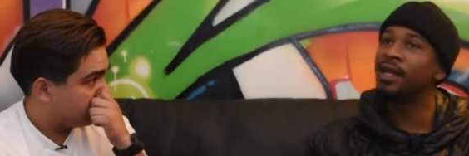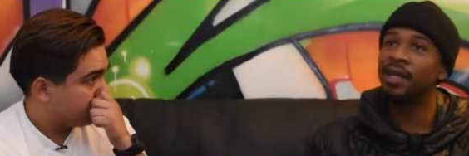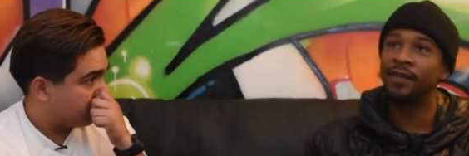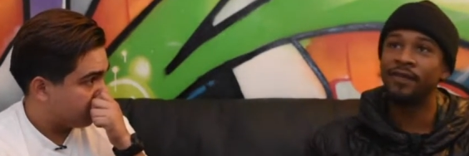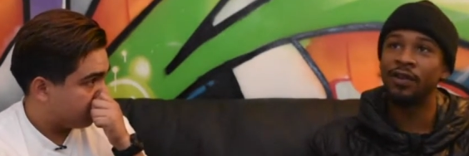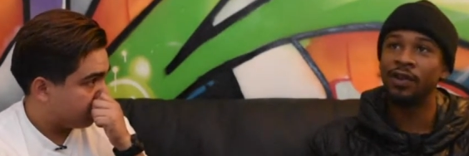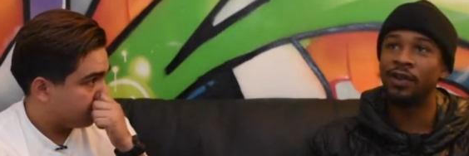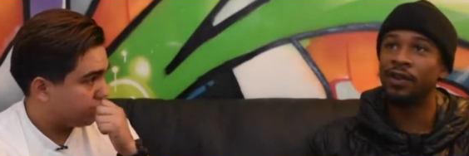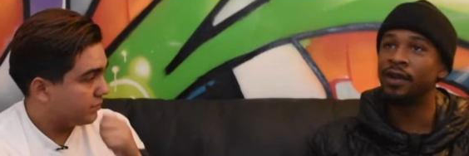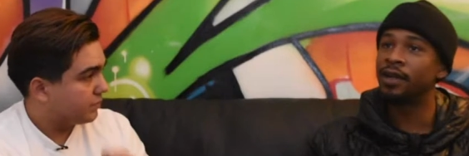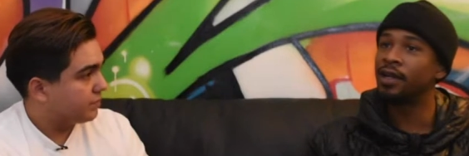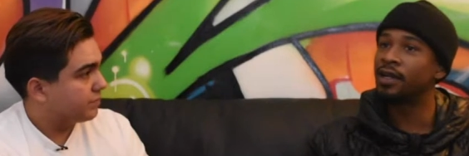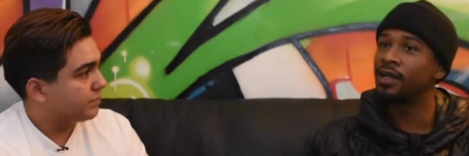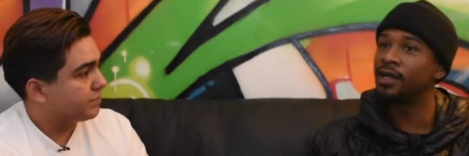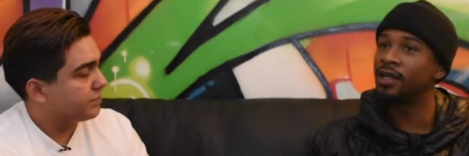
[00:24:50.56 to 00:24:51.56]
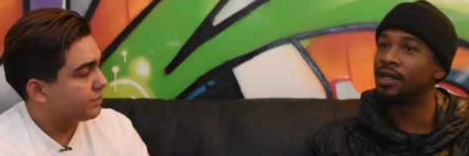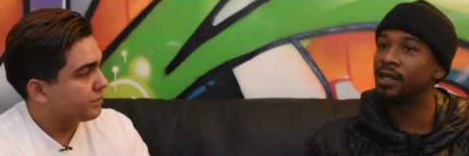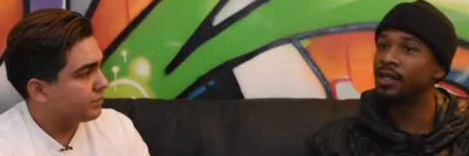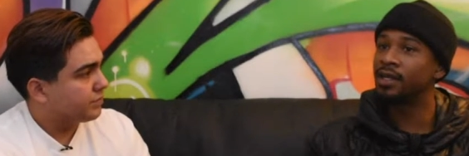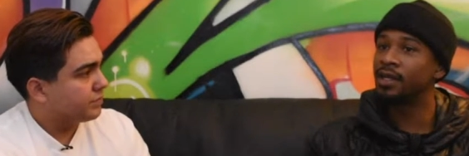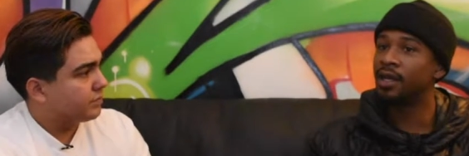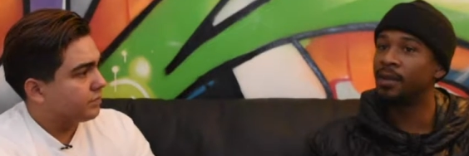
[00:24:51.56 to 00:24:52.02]
Speaker 1: If you're
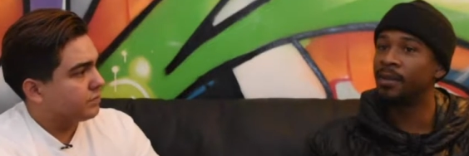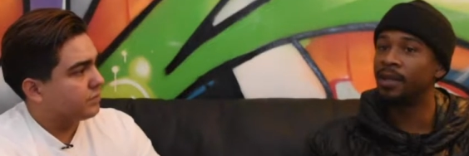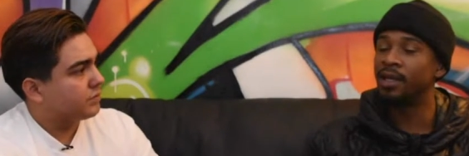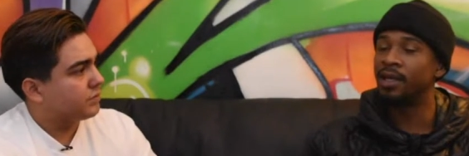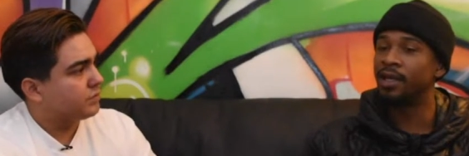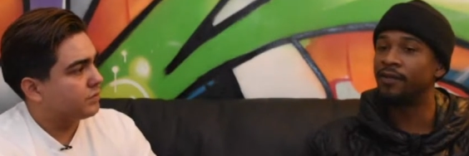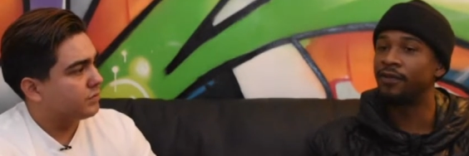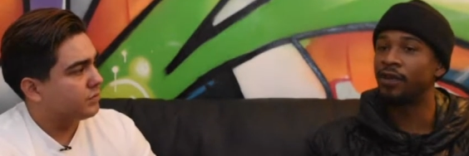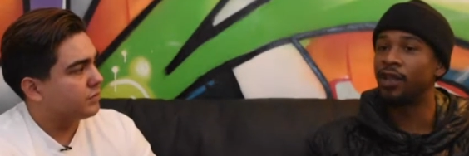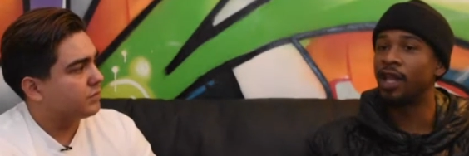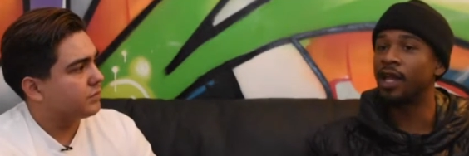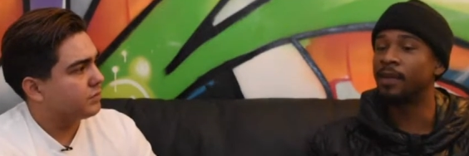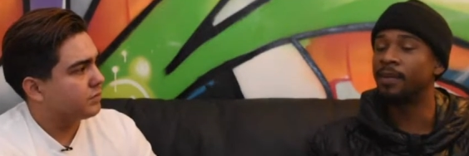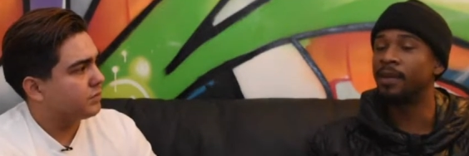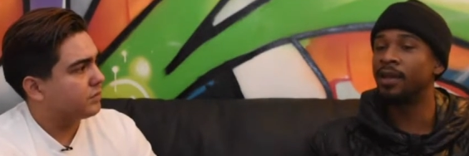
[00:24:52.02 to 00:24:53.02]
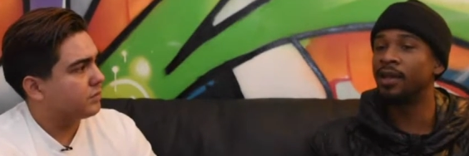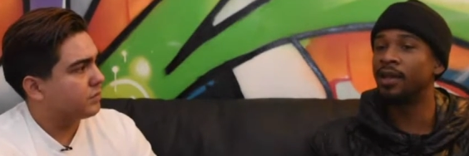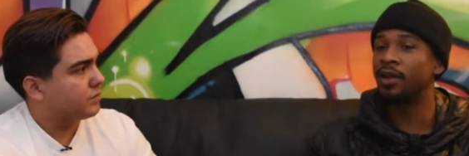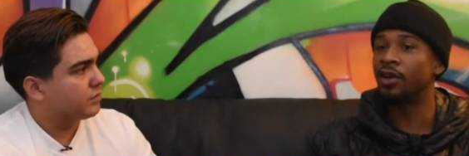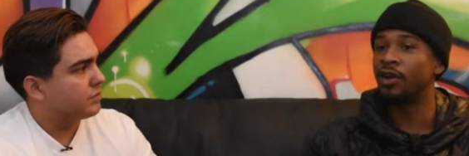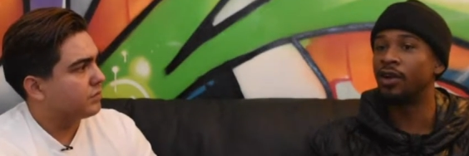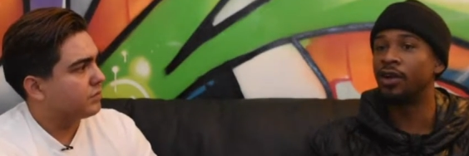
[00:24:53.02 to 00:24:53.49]
like
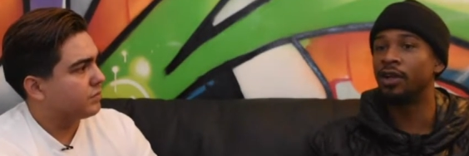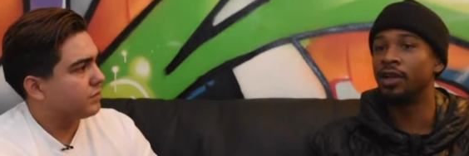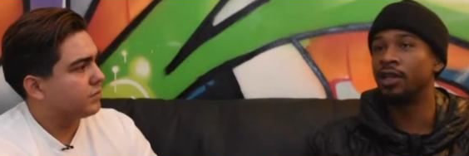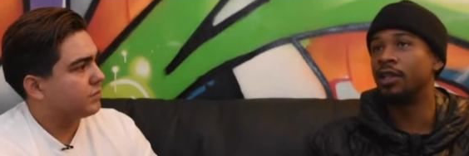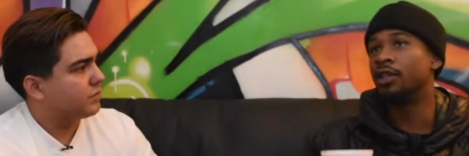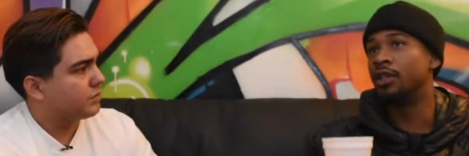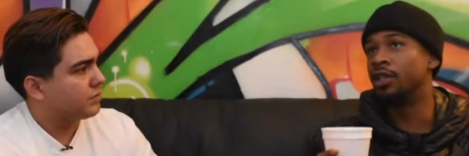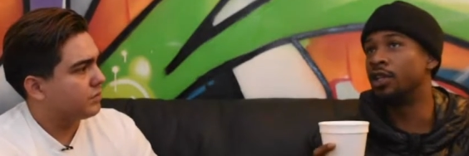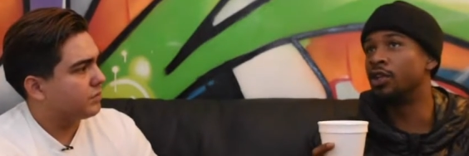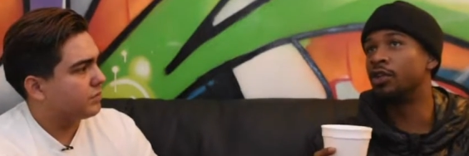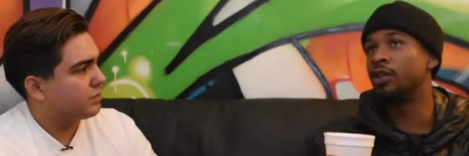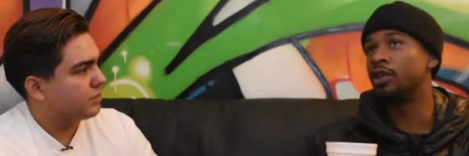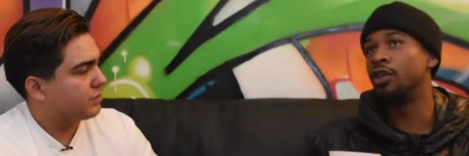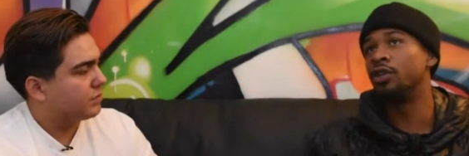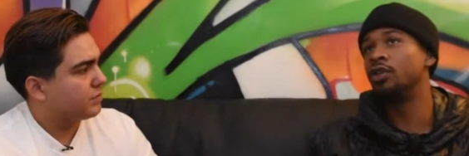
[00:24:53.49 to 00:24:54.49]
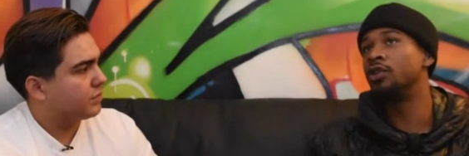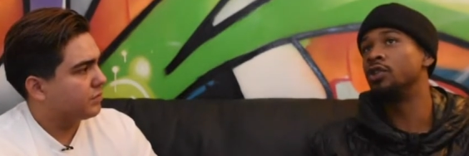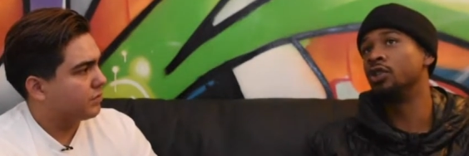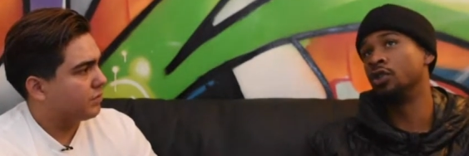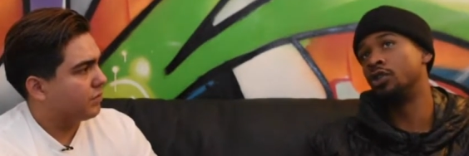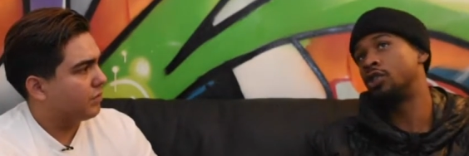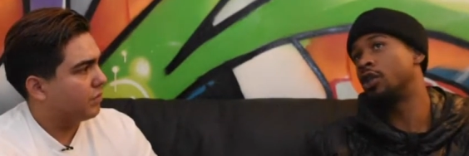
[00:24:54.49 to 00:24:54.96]
me, or
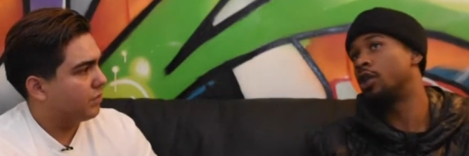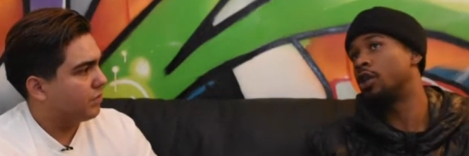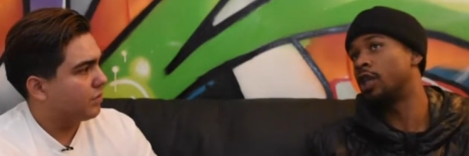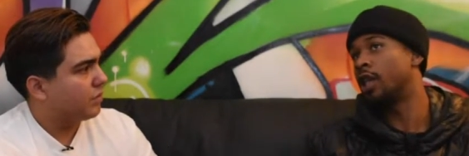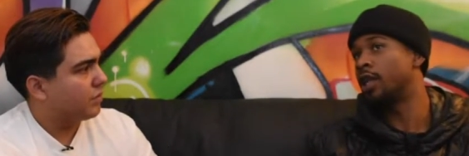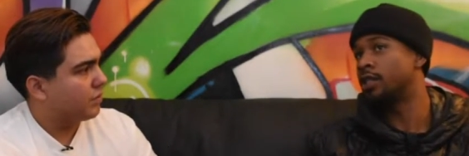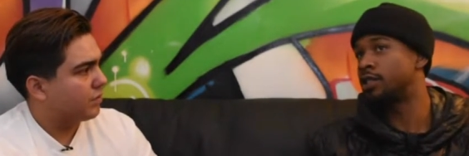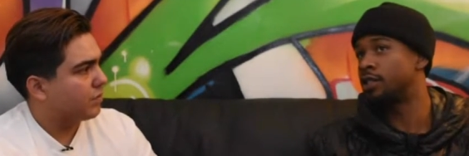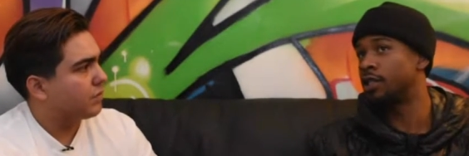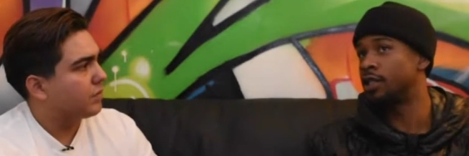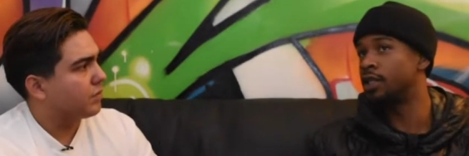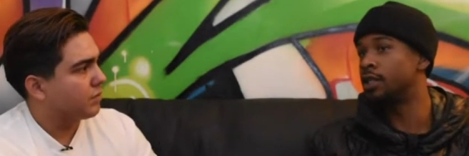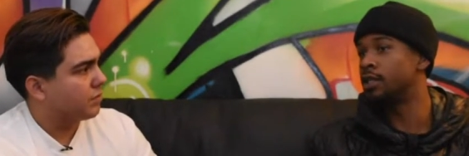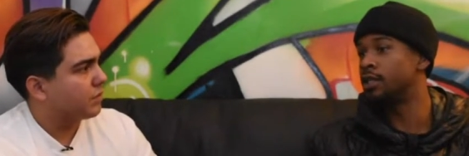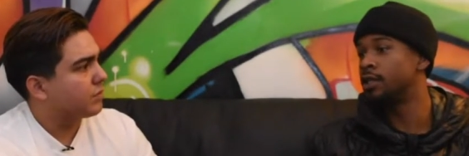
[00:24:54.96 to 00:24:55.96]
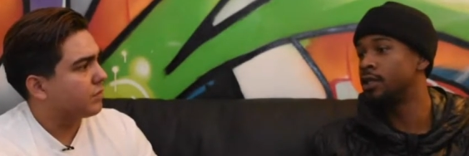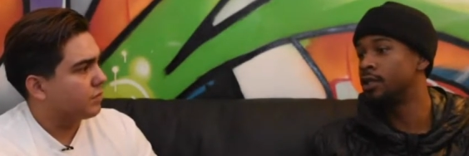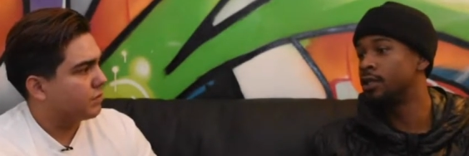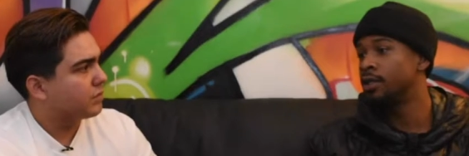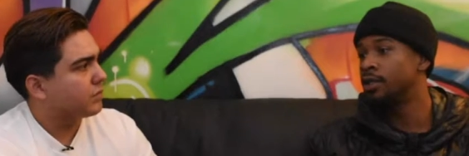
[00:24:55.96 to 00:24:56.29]
then you soak a lot of shit in.